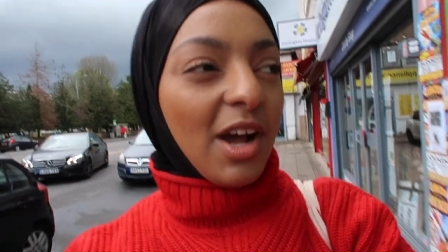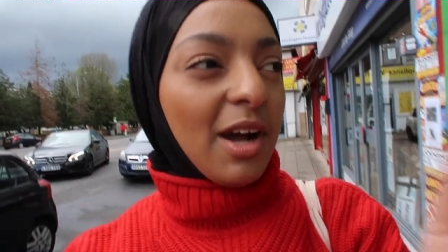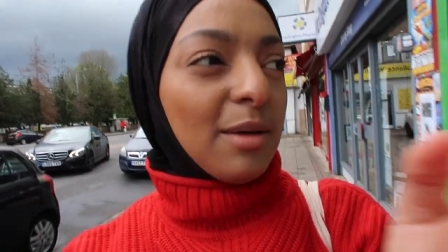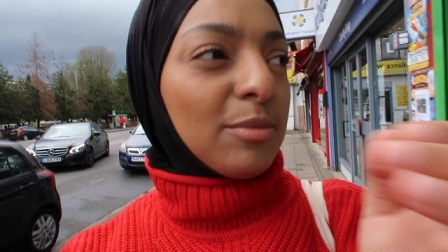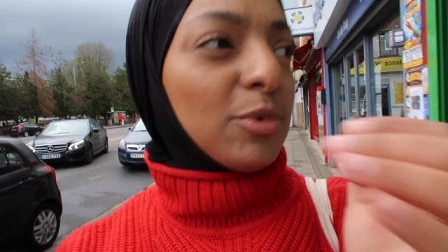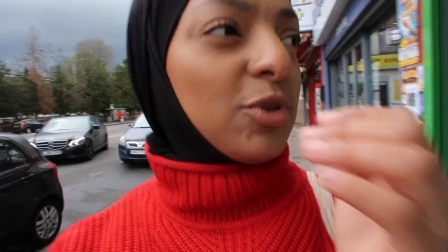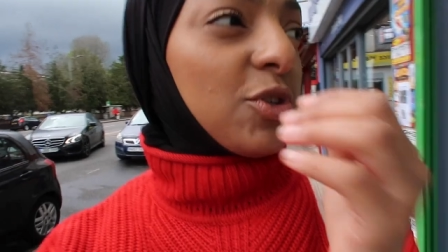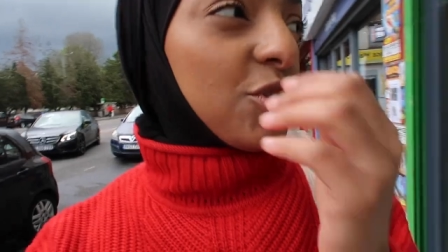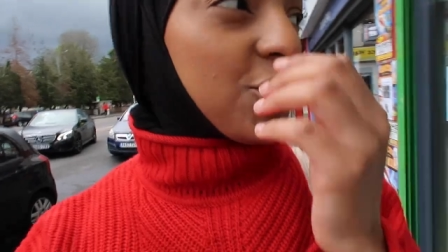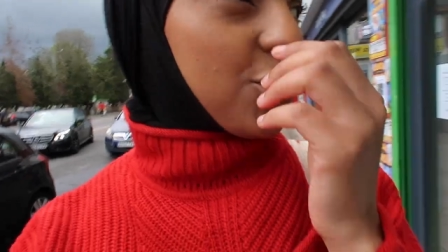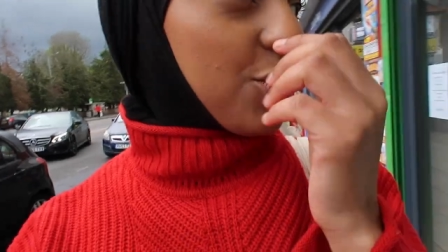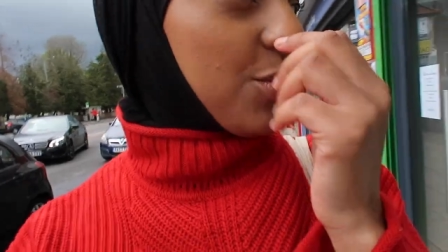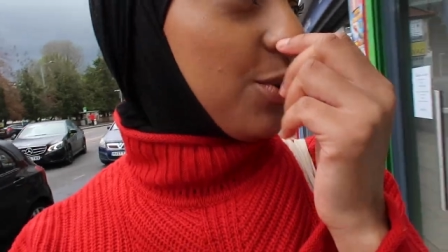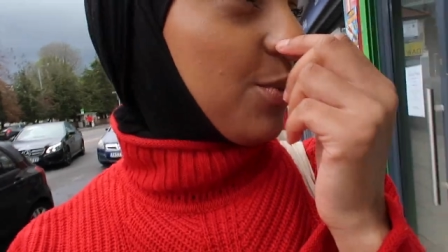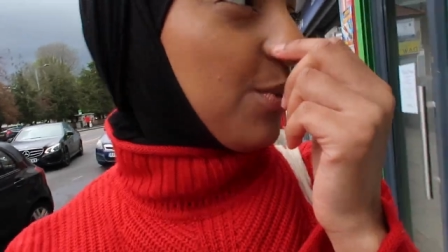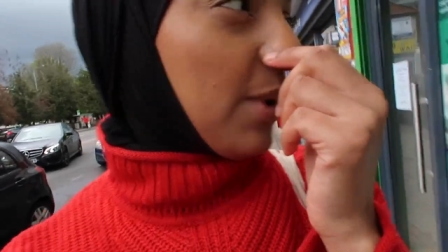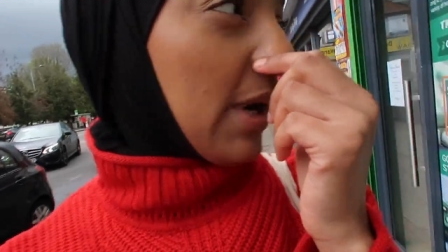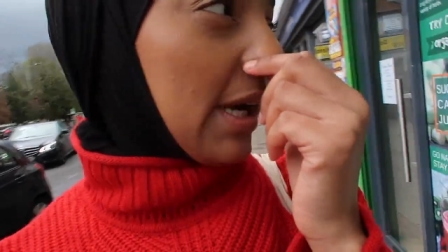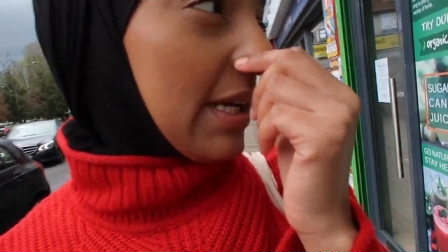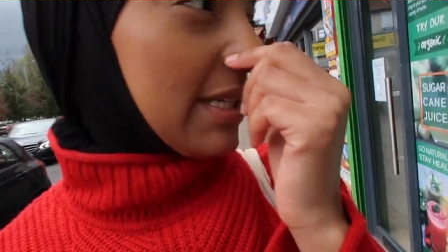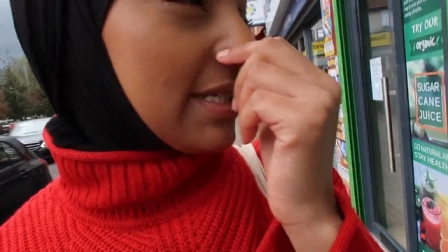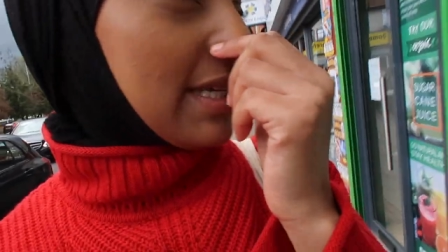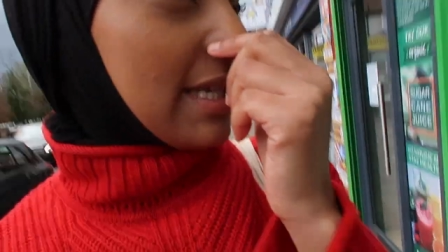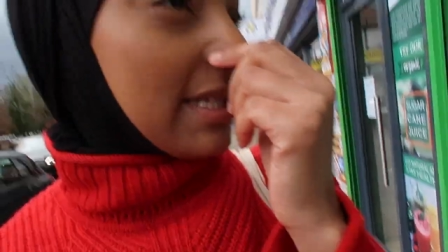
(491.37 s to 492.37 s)
I'm not sure
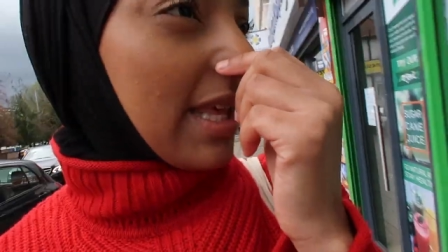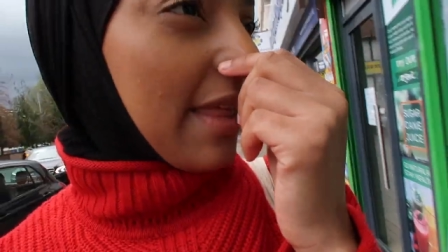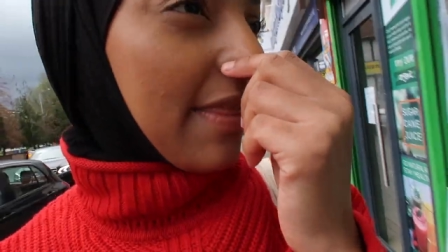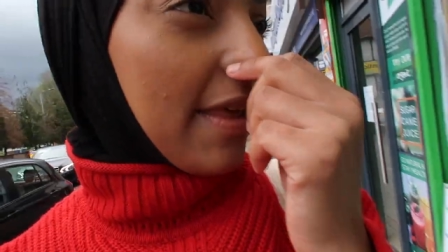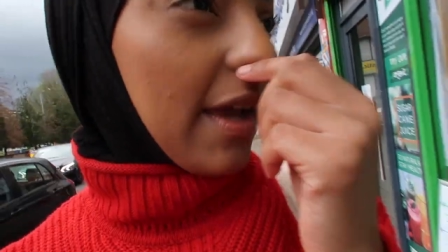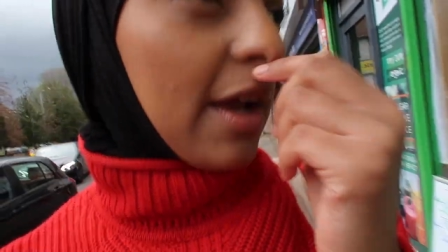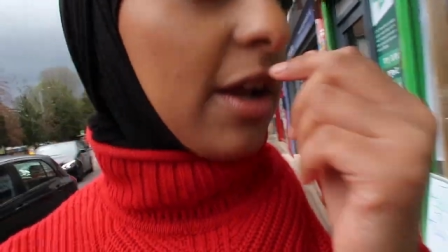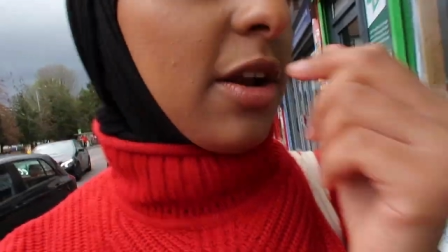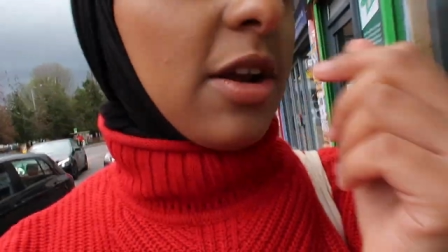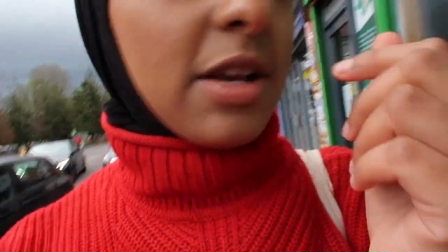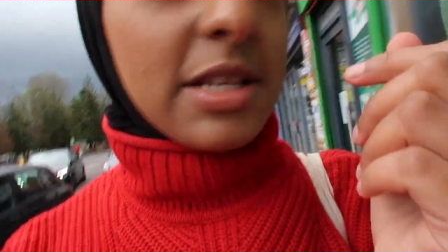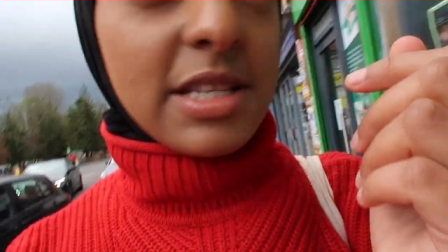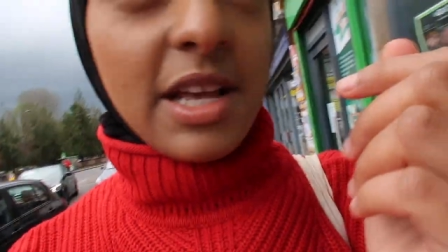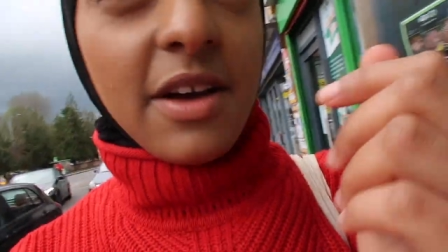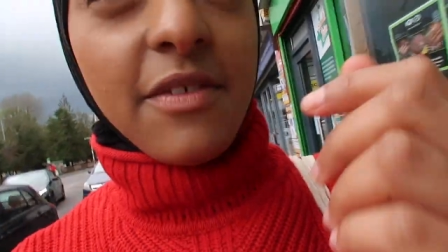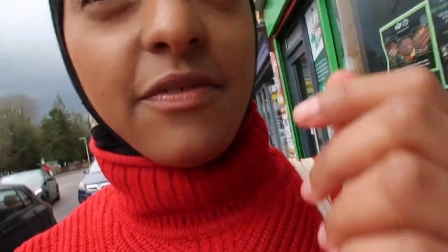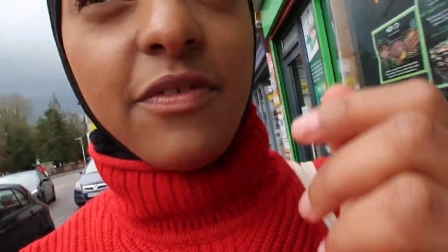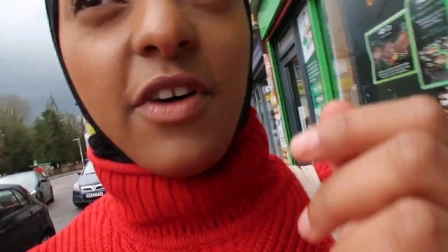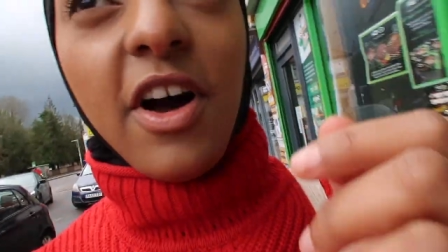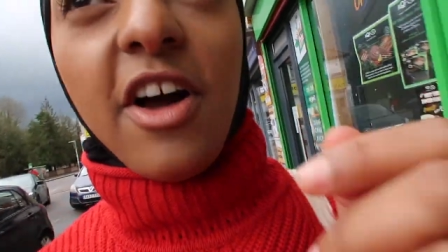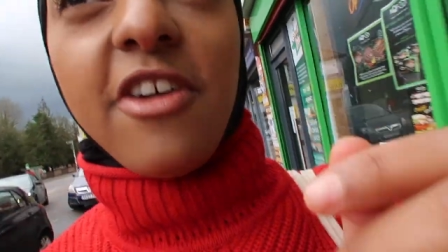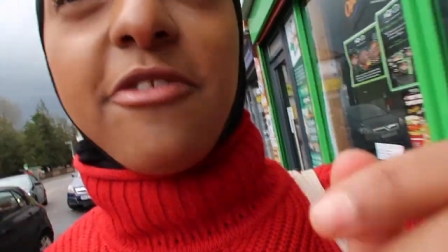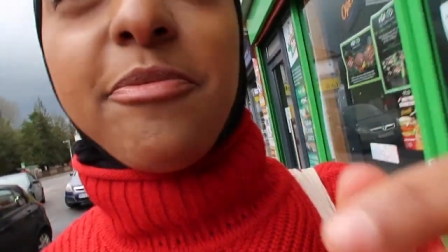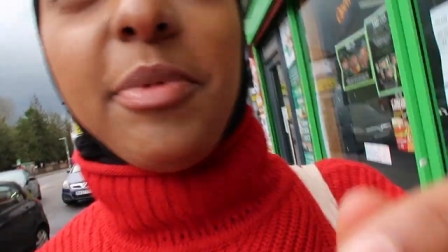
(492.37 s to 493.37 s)
why it says that they closed at
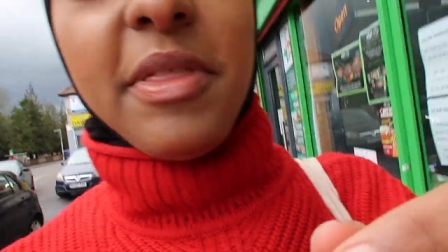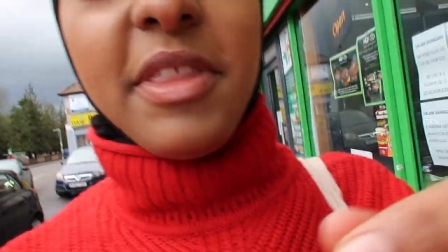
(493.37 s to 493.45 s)
five,